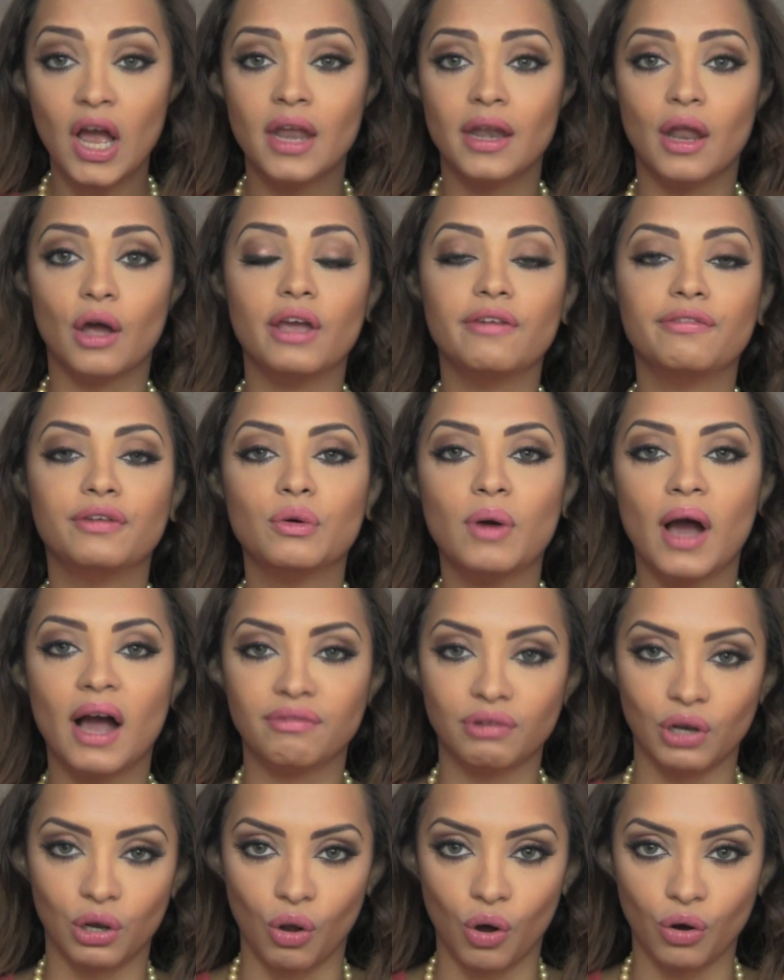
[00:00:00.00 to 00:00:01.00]
Now, if you
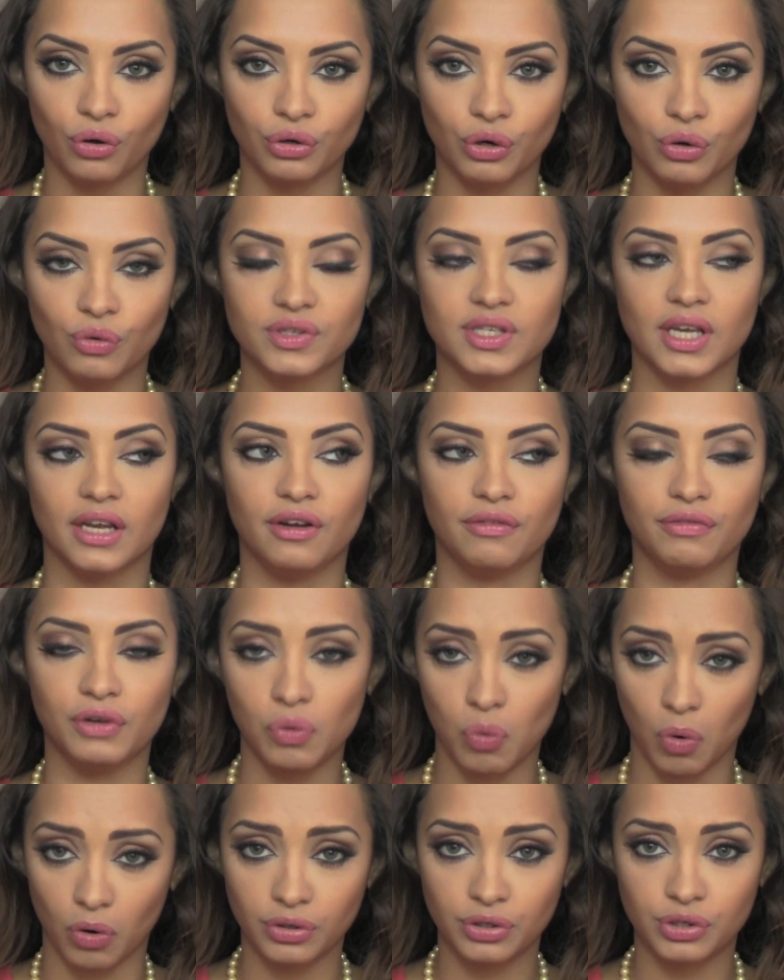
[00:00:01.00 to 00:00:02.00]
have a long nose and if you
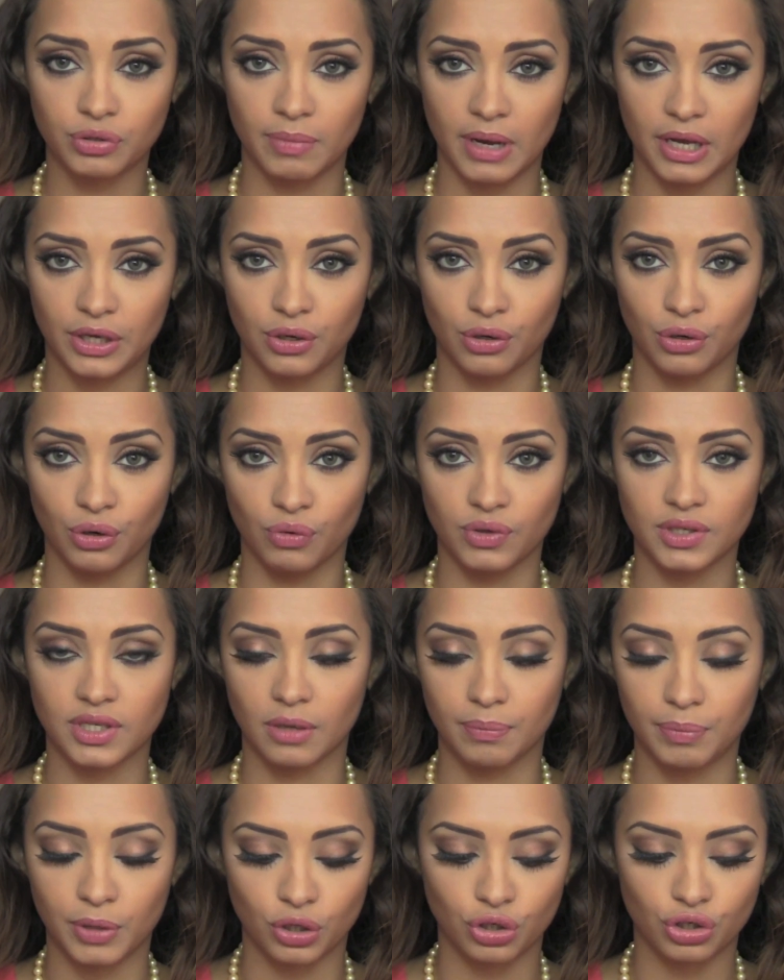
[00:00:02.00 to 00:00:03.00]
want to make your nose
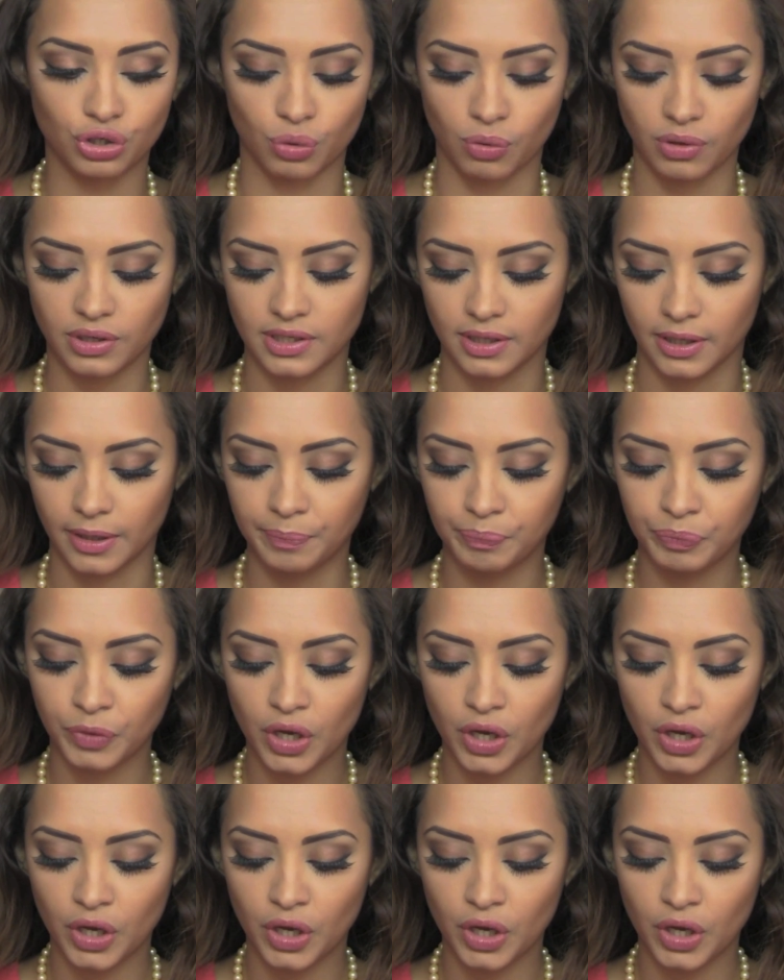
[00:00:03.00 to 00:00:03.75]
appear shorter,